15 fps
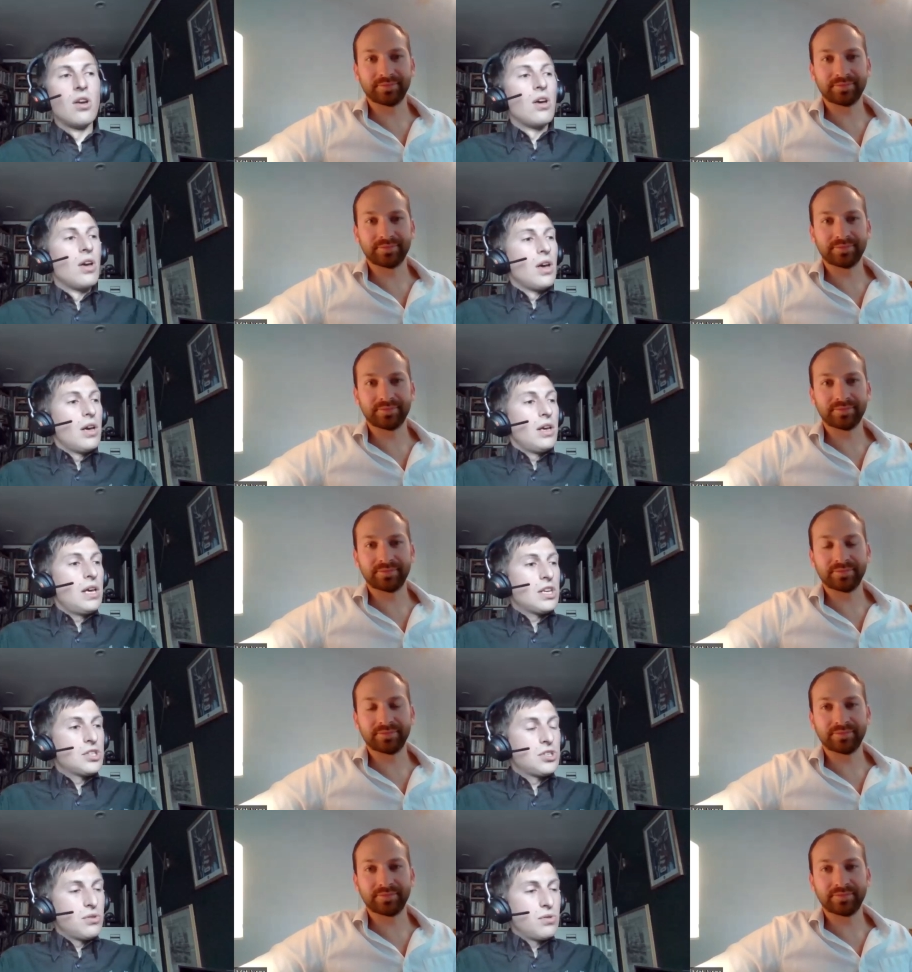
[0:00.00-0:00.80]
Speaker 1: Yes,
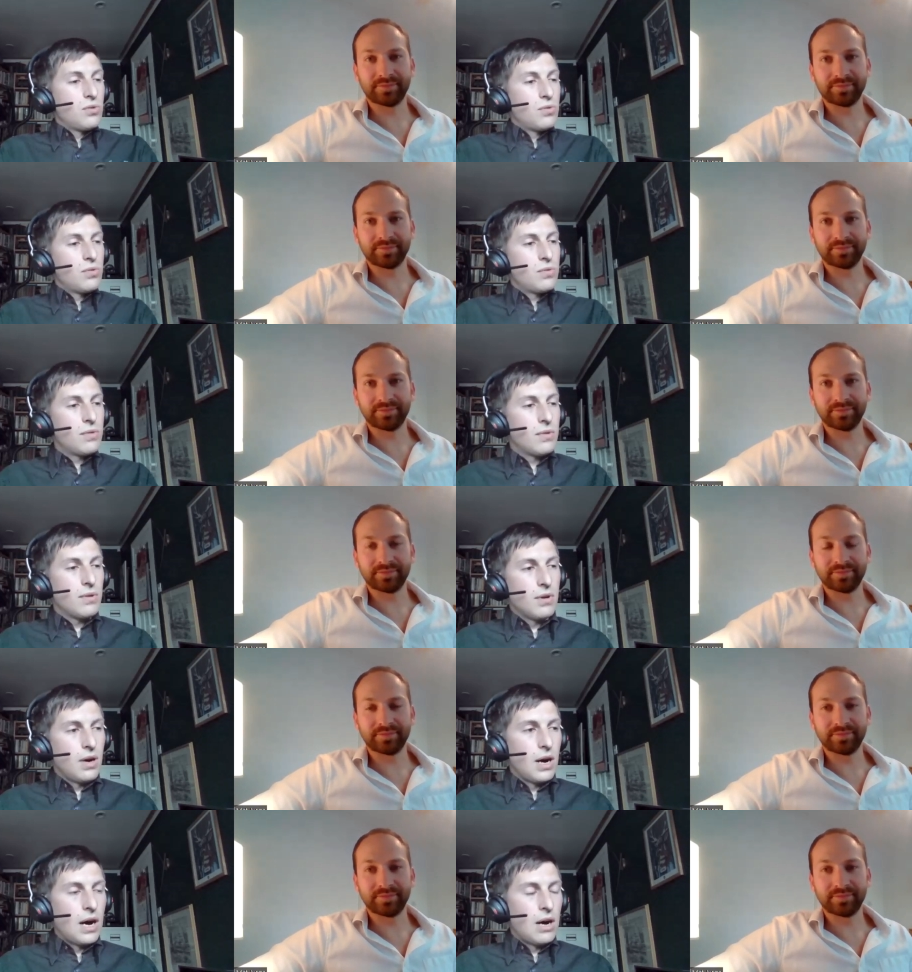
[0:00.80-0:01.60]
so
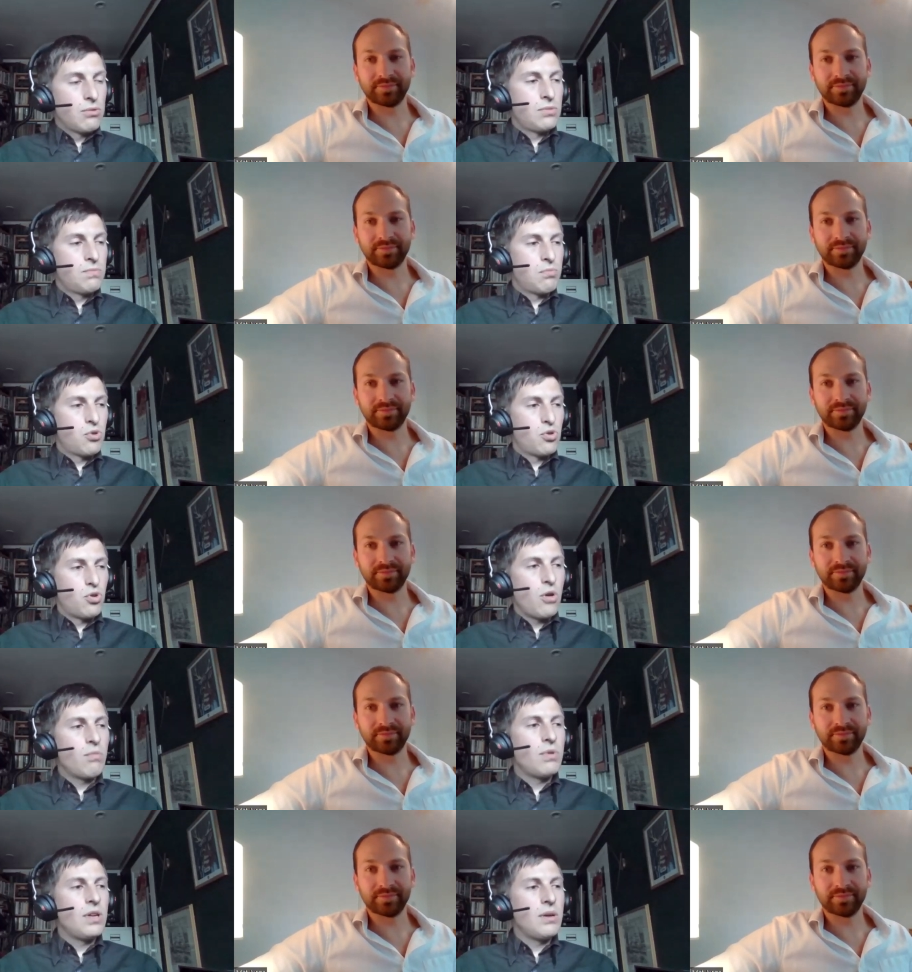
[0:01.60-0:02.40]
I would
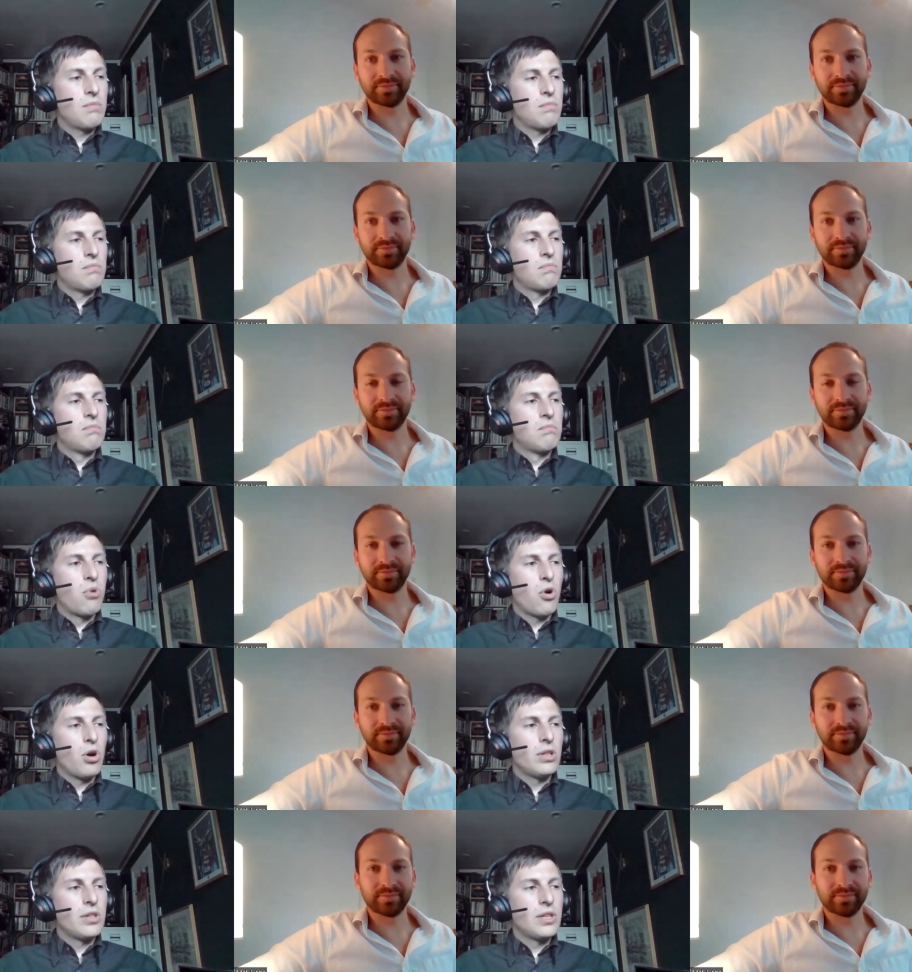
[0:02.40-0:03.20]
probably
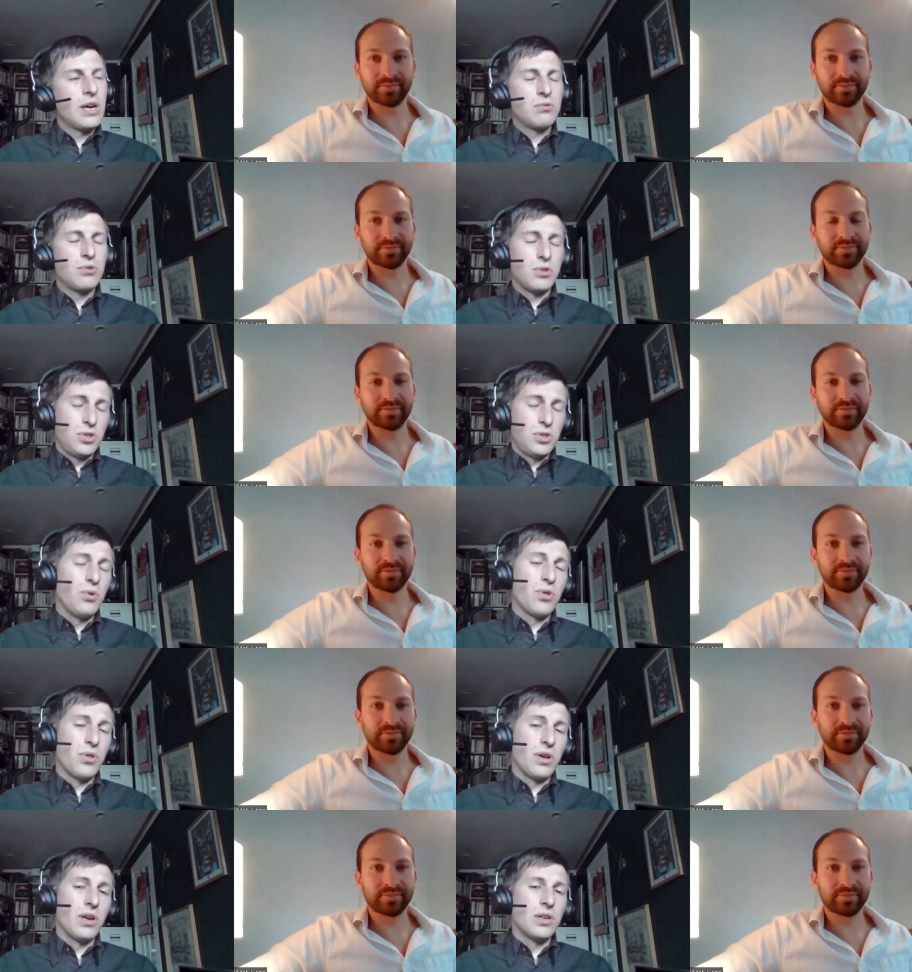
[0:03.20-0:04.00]
boil it down to two
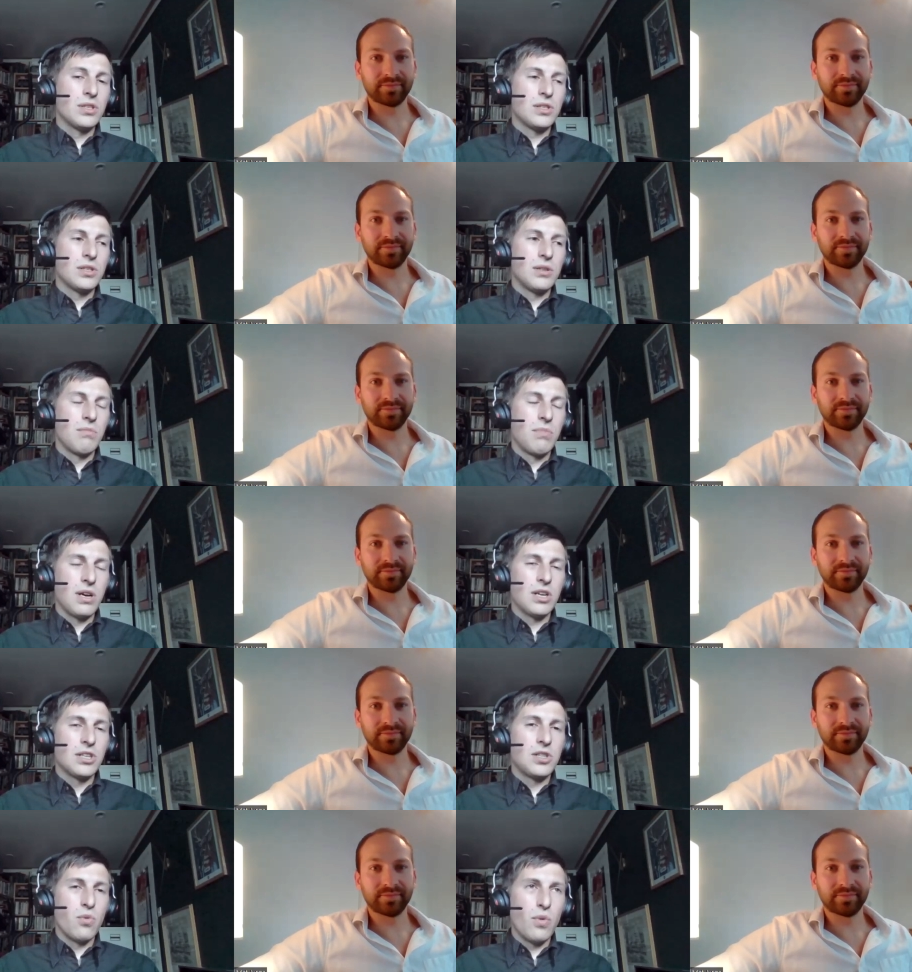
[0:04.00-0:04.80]
things
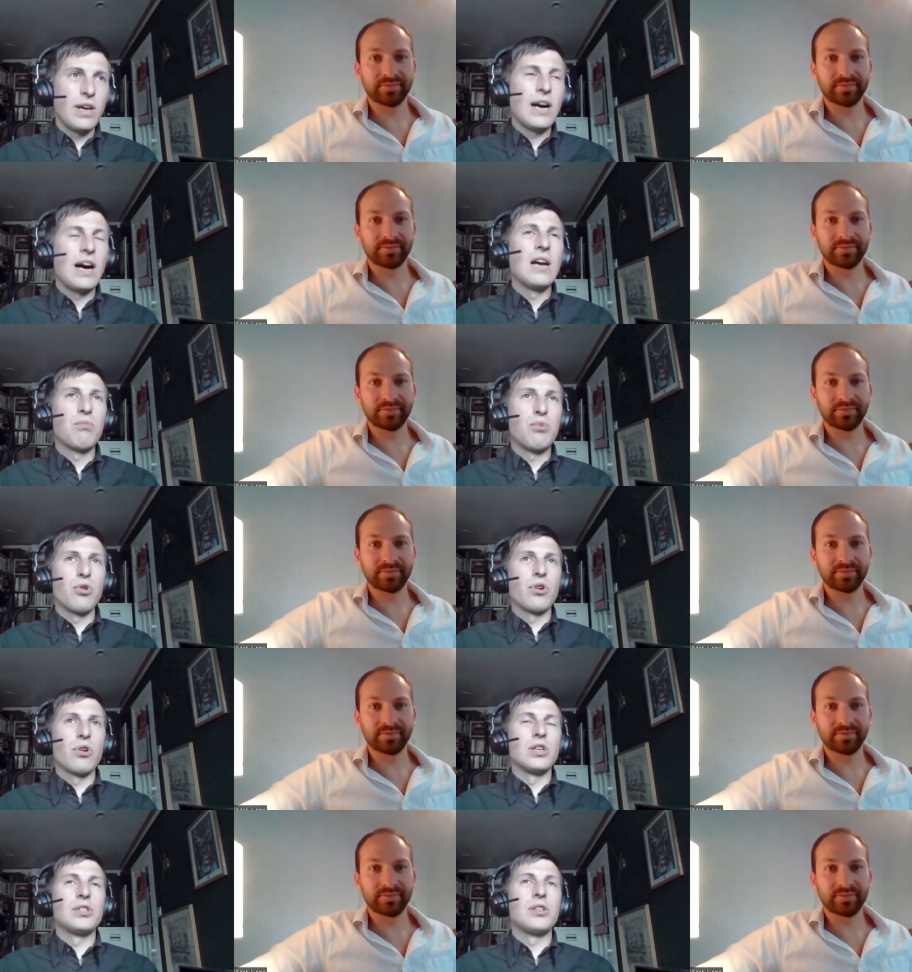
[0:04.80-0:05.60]
because the way I
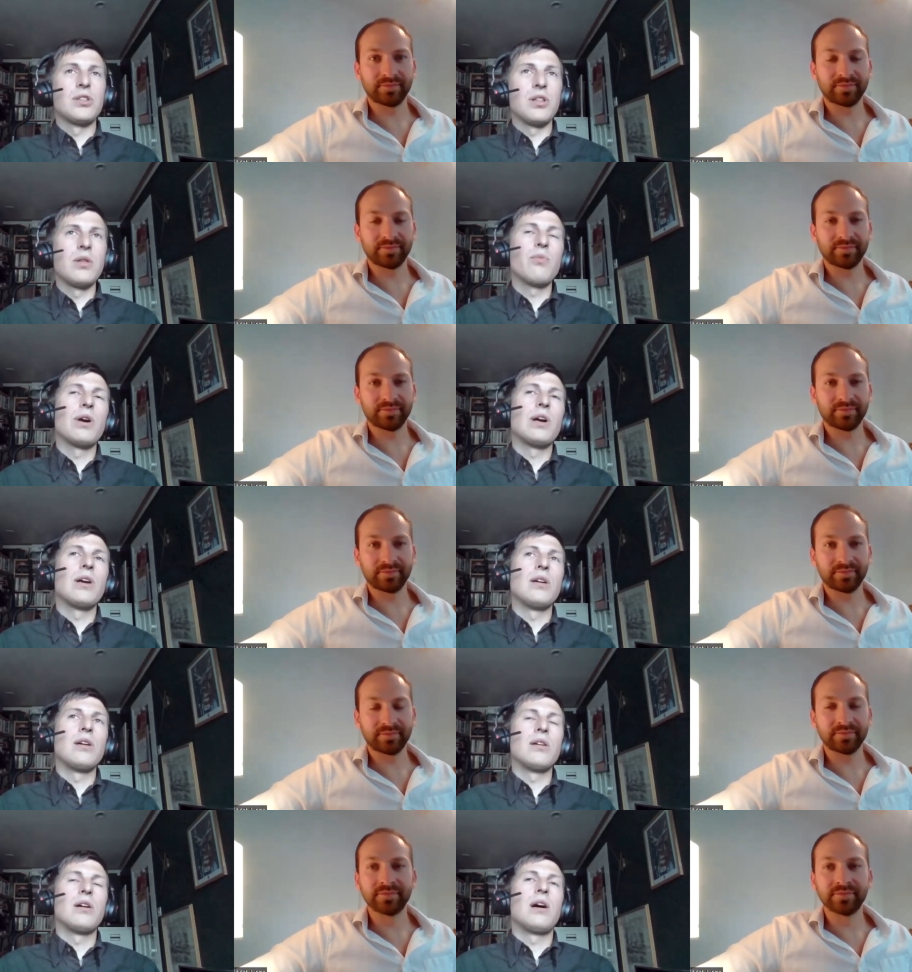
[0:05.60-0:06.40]
progressed it and the
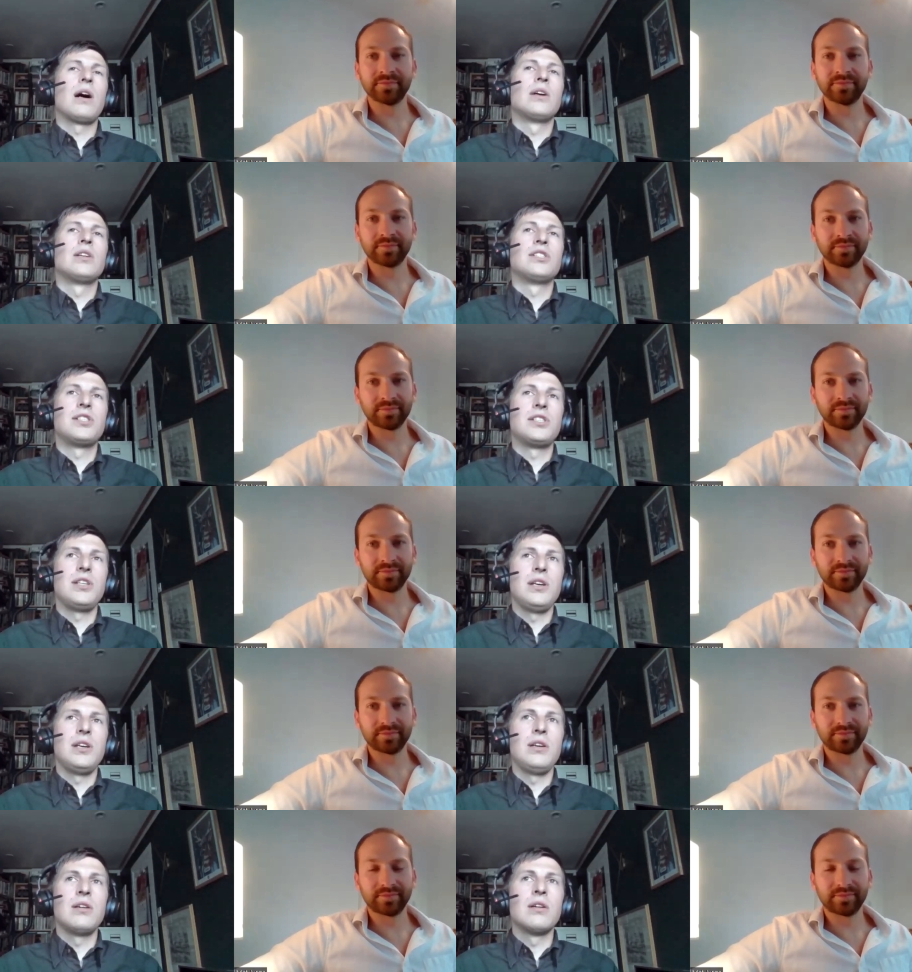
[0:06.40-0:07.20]
way I
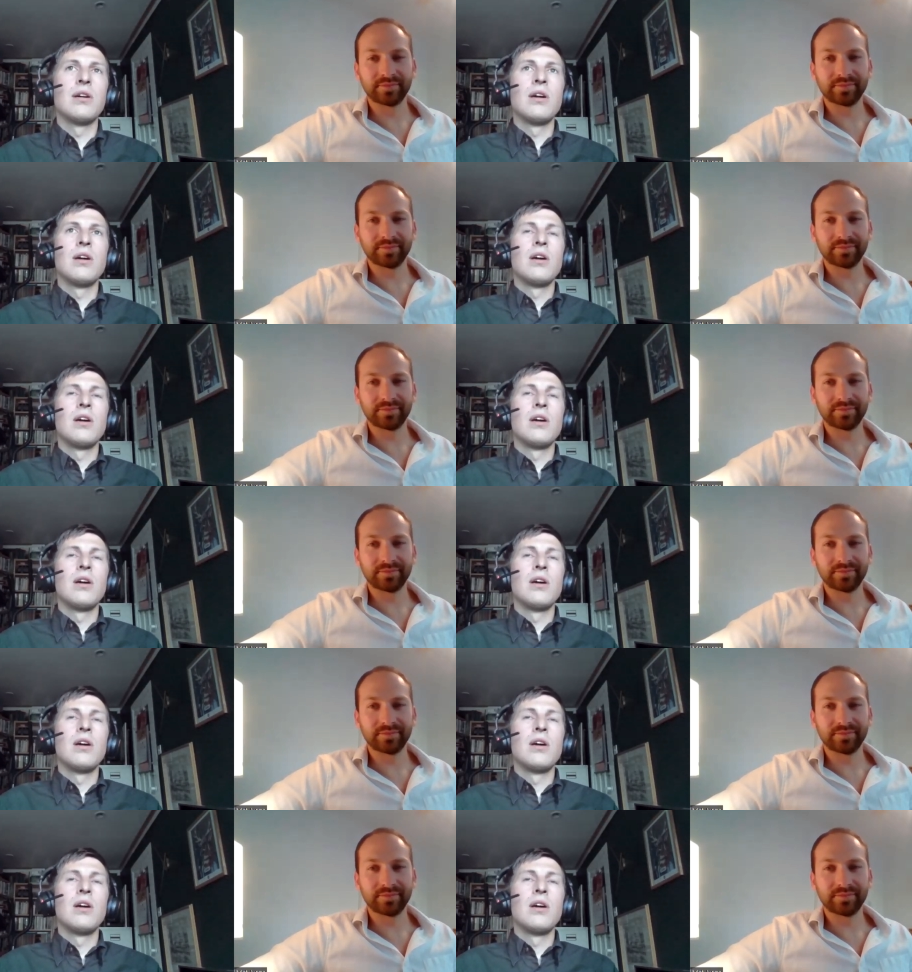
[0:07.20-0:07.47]
see